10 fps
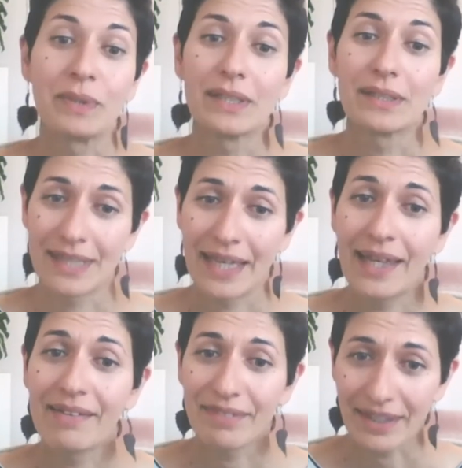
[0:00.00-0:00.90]
but it's
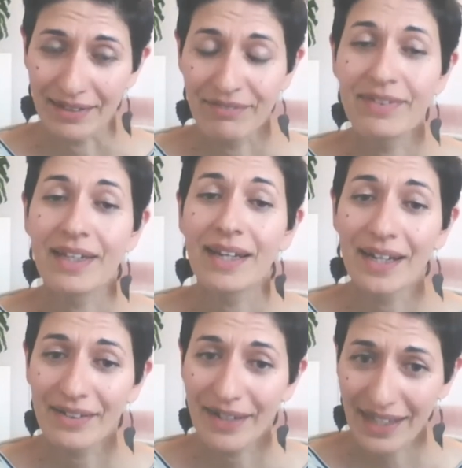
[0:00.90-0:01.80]
heavy,
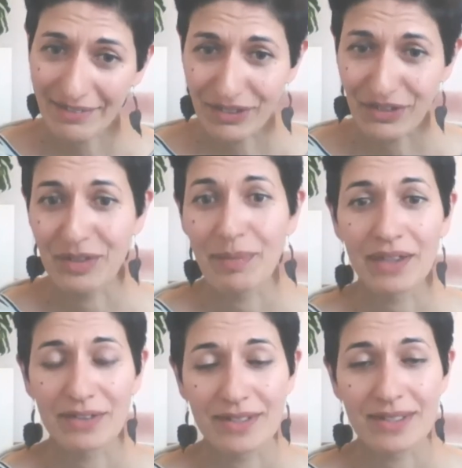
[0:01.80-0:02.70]
very heavy on the
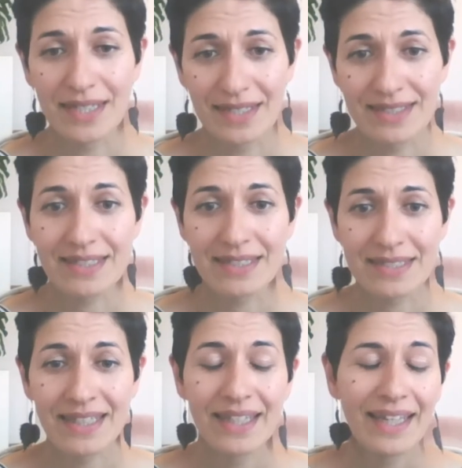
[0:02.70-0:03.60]
medical sciences.